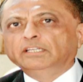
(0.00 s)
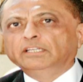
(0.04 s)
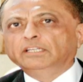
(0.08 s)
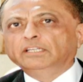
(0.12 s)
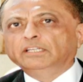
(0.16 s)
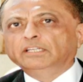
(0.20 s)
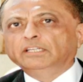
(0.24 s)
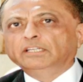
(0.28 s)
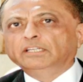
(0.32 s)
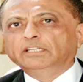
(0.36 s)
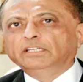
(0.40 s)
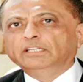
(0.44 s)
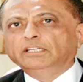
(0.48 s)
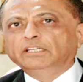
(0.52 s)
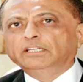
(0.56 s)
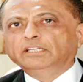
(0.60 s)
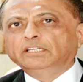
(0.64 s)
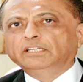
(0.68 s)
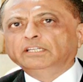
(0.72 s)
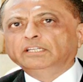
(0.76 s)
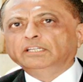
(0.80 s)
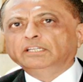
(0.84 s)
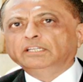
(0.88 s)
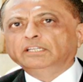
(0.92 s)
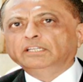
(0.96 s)

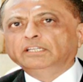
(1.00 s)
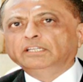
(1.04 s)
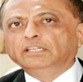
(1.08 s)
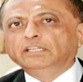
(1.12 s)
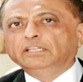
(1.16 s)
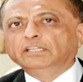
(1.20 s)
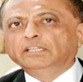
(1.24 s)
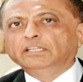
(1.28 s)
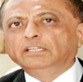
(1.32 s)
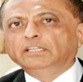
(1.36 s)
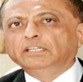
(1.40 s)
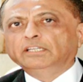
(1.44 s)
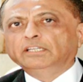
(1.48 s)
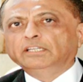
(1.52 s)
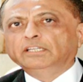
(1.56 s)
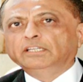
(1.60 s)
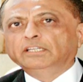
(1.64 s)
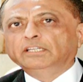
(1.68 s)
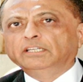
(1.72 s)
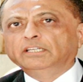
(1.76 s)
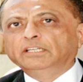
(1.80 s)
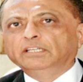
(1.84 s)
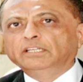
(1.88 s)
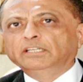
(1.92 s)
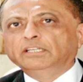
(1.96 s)

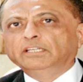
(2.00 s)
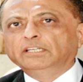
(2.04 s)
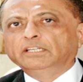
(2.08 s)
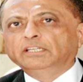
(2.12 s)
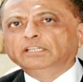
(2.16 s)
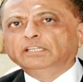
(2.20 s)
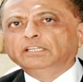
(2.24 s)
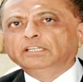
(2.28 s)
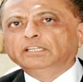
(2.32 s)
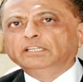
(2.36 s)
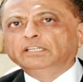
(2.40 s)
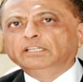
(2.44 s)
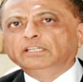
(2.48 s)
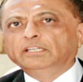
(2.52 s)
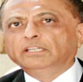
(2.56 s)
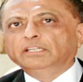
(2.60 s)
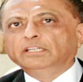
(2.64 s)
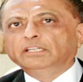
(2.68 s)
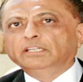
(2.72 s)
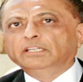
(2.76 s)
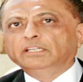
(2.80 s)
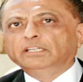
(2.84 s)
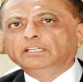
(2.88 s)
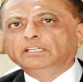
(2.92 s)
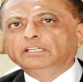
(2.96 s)

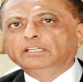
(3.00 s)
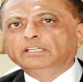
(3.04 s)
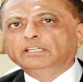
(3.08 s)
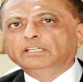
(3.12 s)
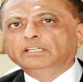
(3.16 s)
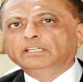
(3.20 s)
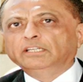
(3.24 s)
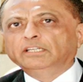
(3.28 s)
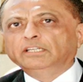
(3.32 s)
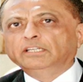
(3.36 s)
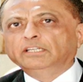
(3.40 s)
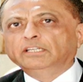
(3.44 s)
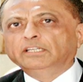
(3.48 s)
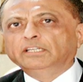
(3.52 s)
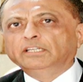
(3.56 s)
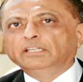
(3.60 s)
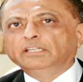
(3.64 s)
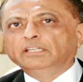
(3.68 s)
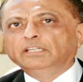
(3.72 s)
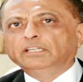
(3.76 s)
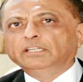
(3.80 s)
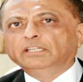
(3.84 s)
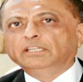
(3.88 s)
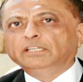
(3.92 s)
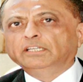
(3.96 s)

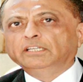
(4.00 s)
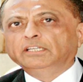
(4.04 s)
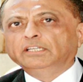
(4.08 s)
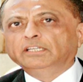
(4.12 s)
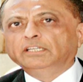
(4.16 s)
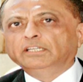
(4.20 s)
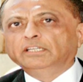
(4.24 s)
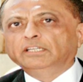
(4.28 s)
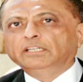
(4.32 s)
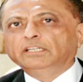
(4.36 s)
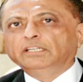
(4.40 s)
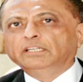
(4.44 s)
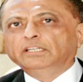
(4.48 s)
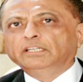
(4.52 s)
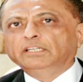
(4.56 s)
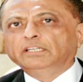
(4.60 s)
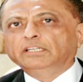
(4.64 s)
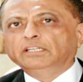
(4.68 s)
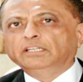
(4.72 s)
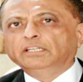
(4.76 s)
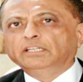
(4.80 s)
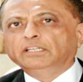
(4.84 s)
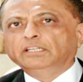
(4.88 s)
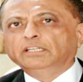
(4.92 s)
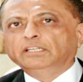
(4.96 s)

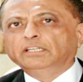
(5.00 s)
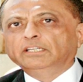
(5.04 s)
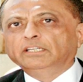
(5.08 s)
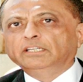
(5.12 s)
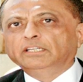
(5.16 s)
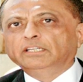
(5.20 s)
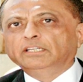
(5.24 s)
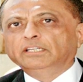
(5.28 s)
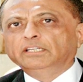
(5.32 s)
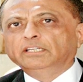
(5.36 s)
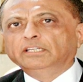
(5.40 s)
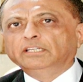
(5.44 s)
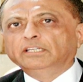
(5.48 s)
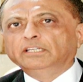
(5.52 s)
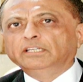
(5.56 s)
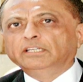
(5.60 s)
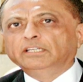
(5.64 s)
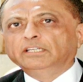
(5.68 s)
This person isn't speaking.